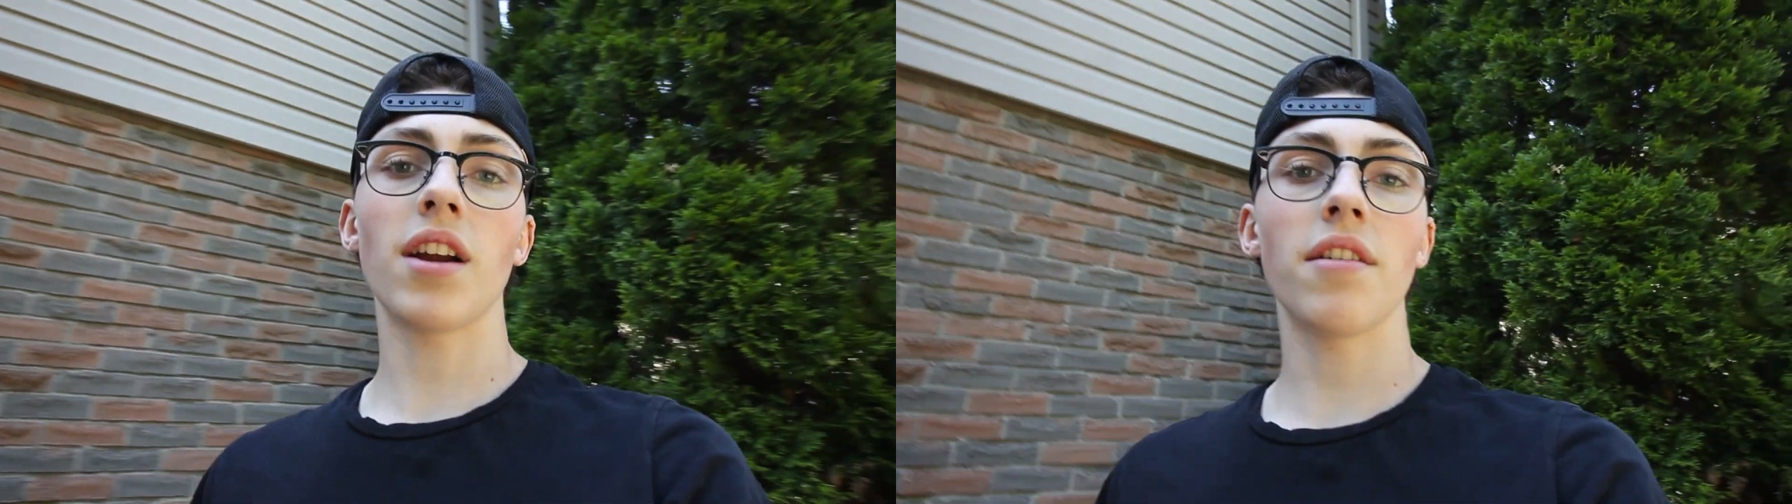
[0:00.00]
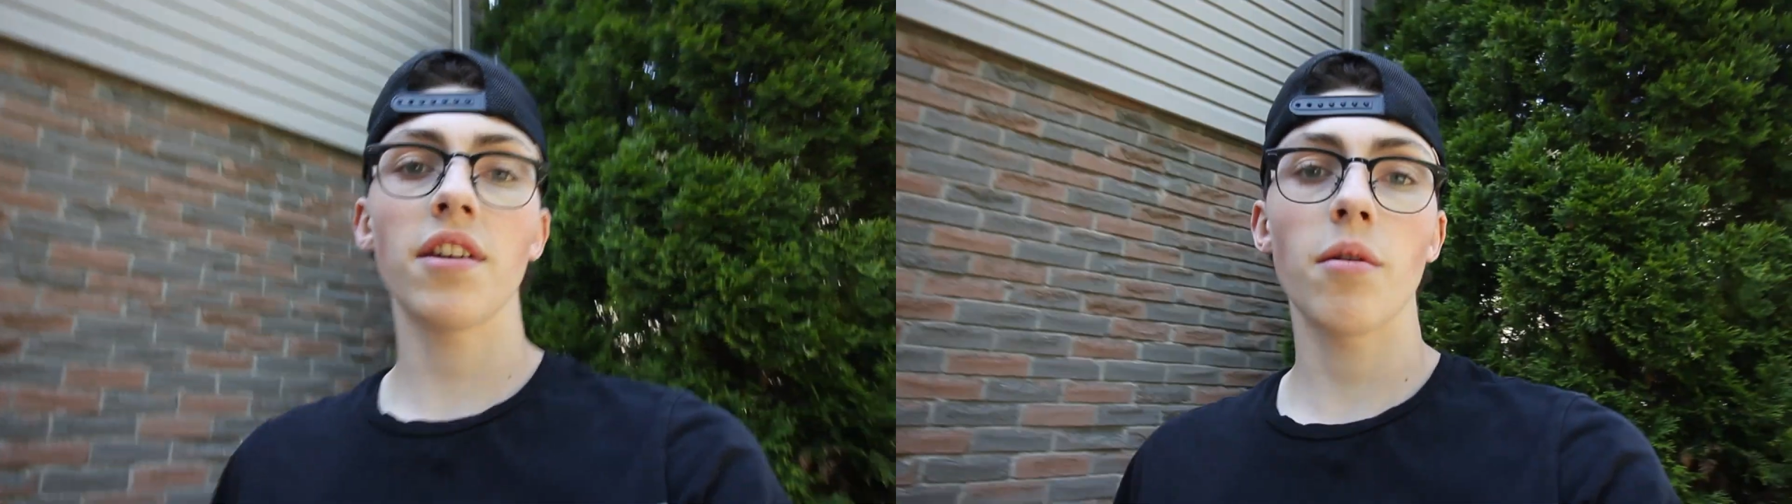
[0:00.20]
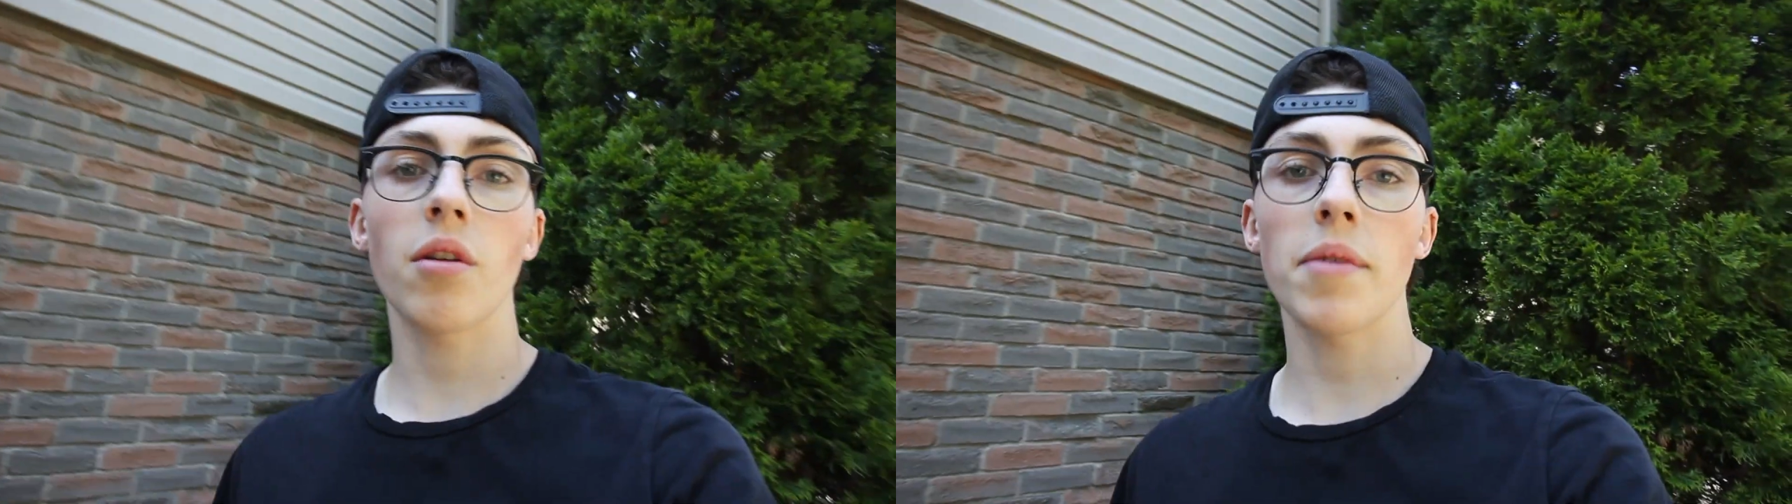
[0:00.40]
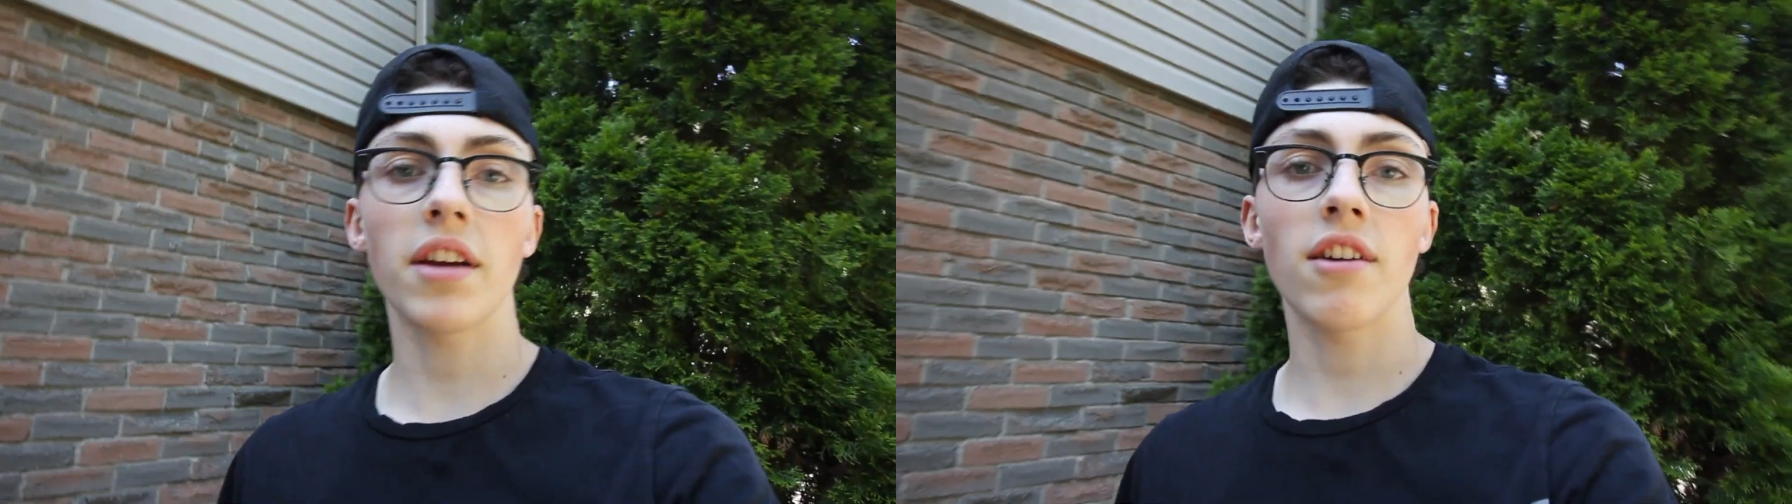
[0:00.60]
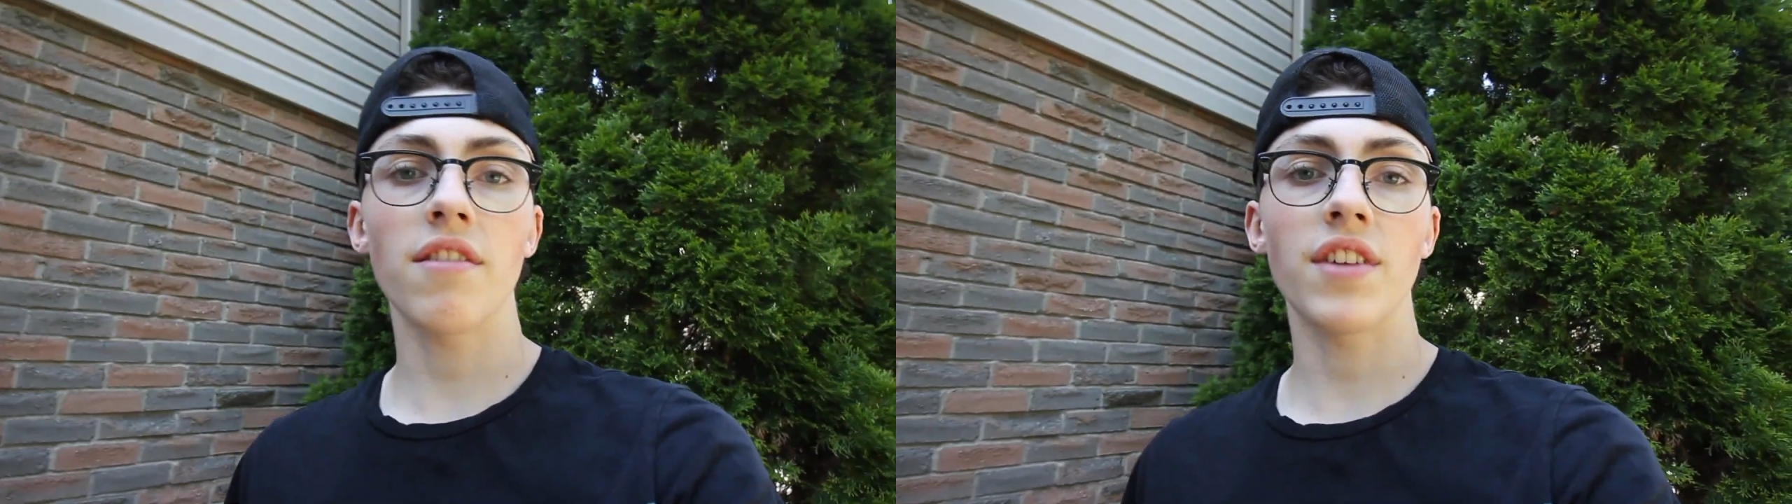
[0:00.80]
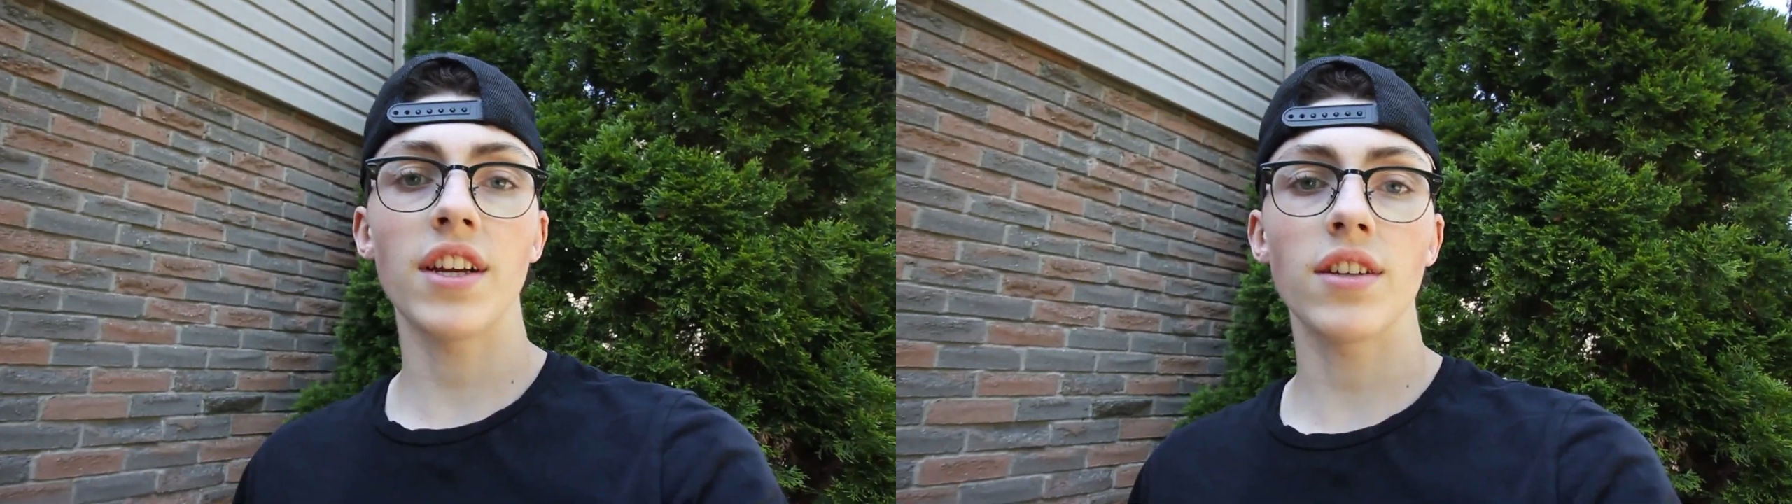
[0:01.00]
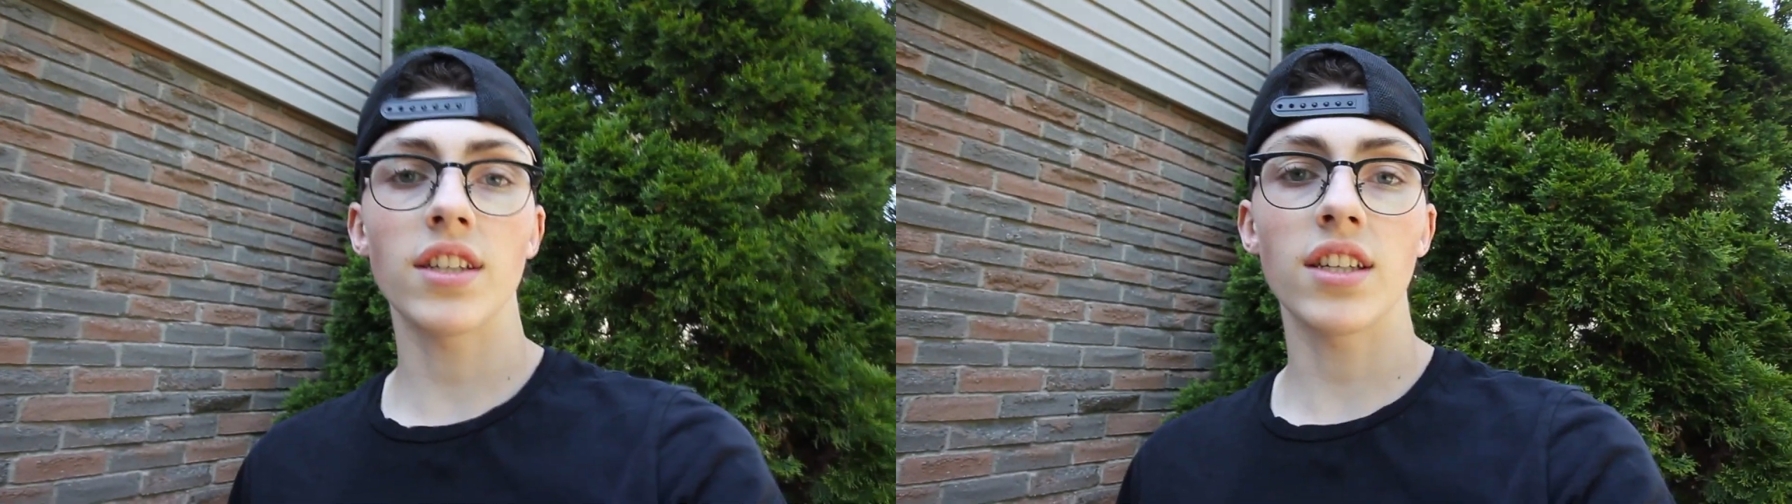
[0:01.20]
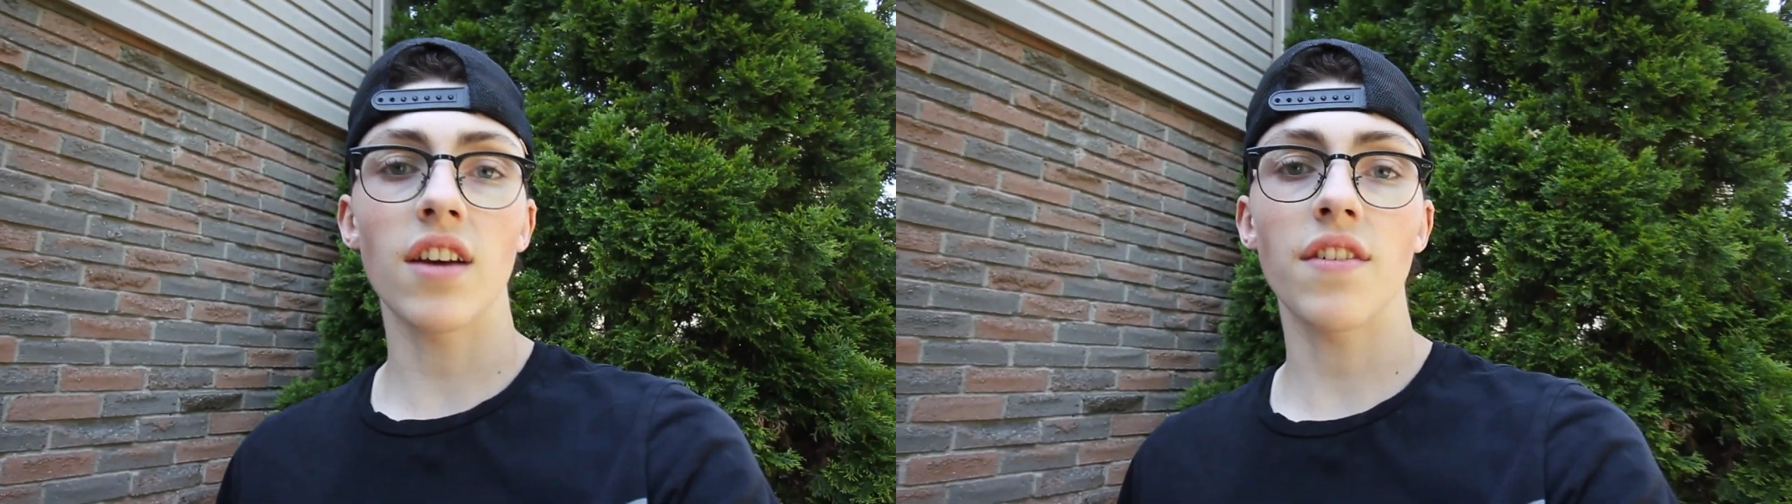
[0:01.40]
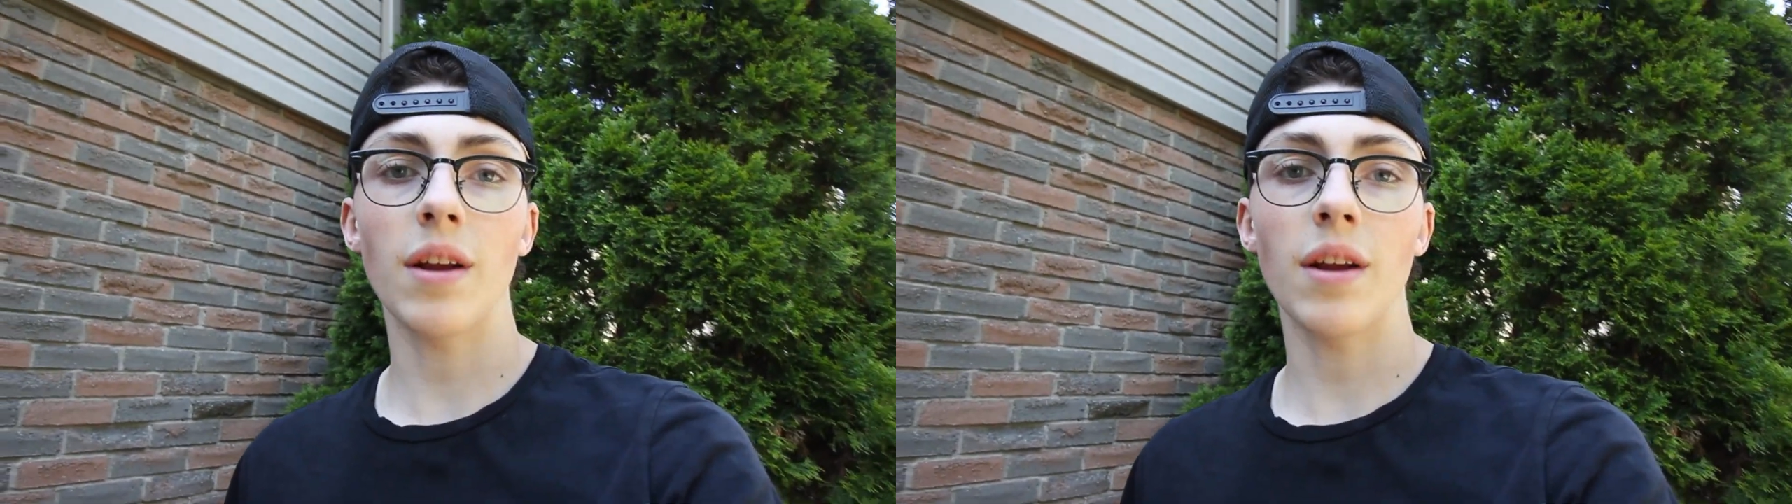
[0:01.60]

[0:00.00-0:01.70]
I really wanna make great videos and stuff,